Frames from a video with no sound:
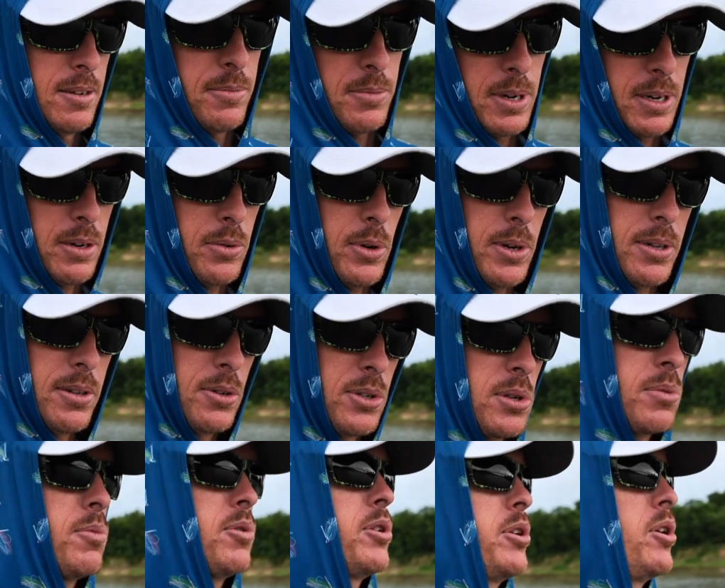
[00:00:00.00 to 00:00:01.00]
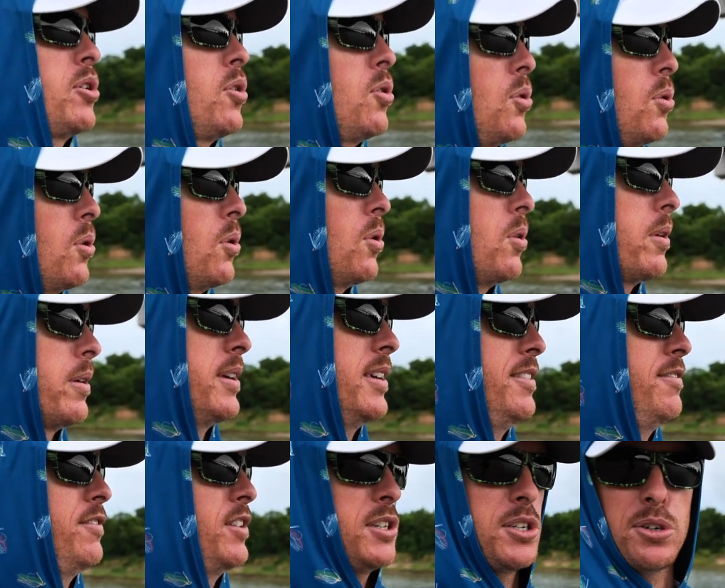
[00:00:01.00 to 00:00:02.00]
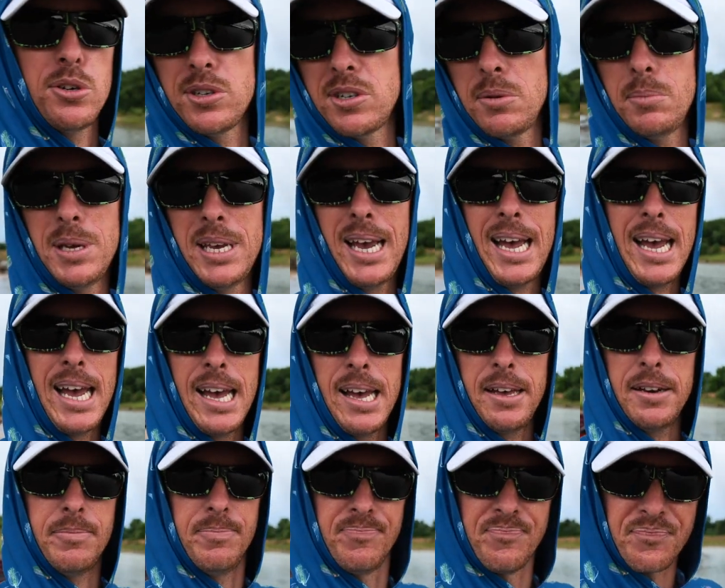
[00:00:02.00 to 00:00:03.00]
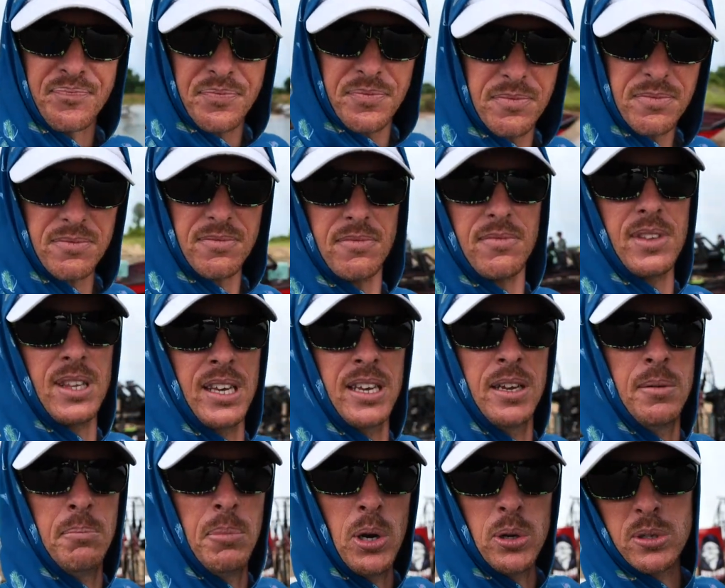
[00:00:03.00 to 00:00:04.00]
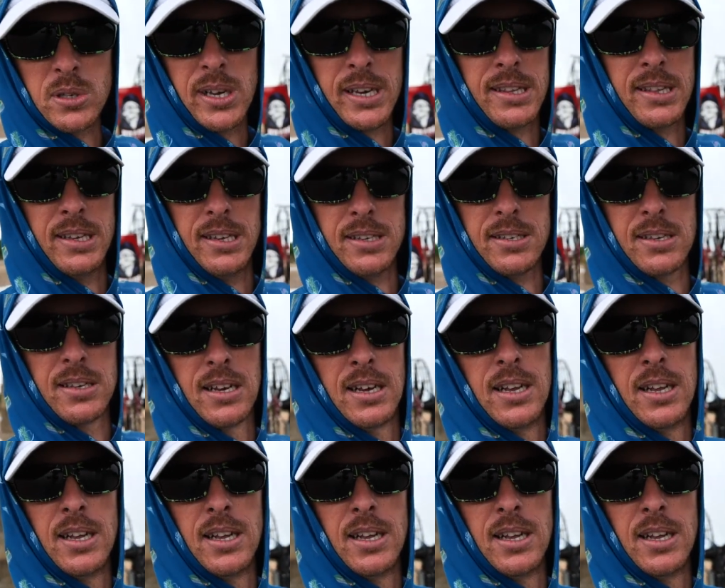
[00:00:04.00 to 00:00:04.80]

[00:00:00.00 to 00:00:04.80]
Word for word: But anyway, there's some really cool adventures to be had in boats like this.